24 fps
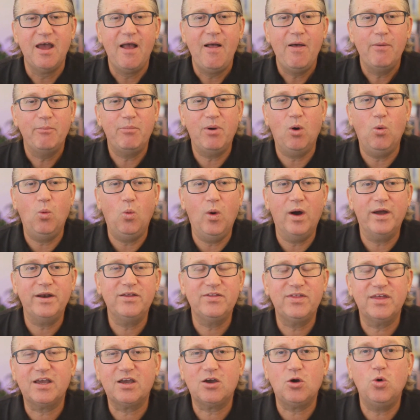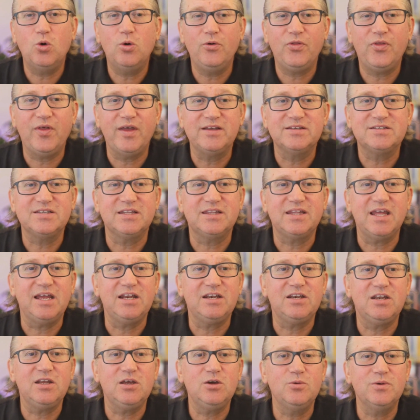But one of the cool things that they
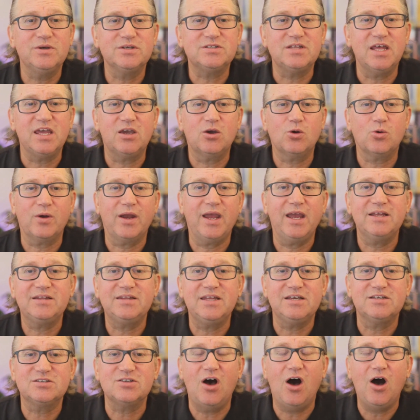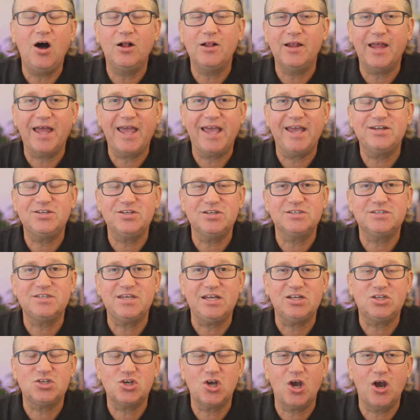do is they create these all agency
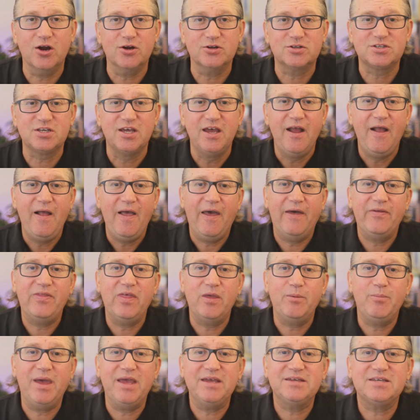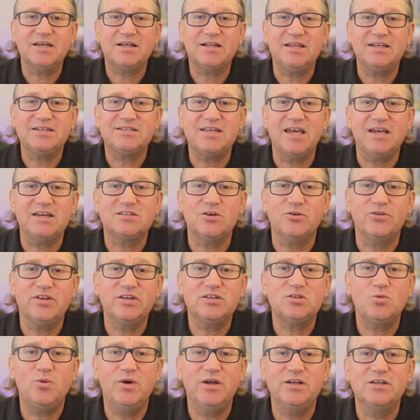charts. And they basically say, so this
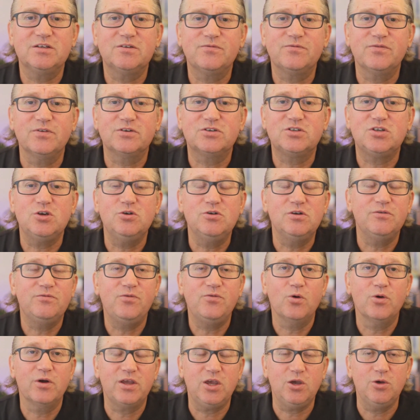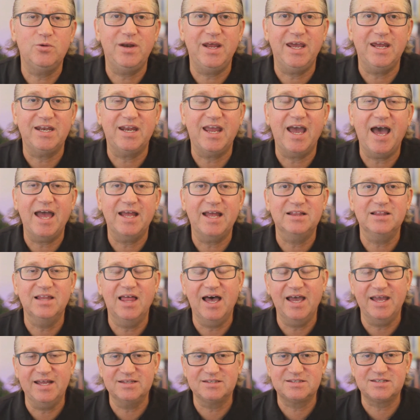one is for 2 to 4 unit
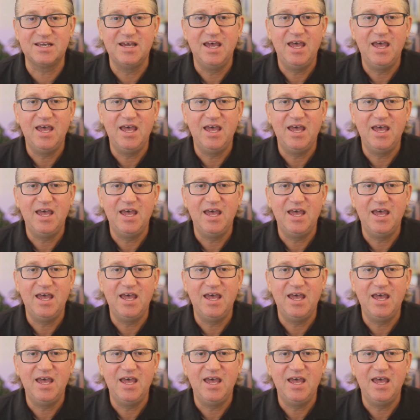guidelines.